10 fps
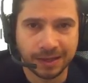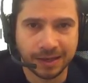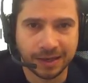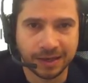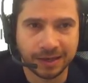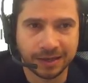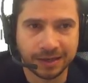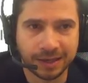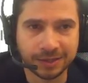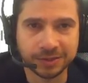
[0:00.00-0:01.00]

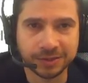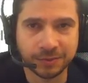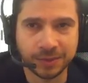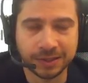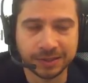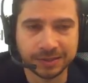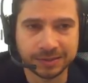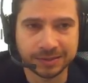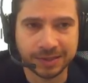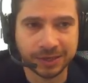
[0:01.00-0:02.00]
Another
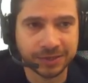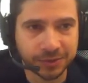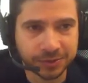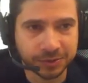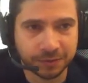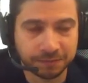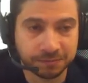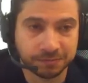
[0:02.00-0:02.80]
one characteristic of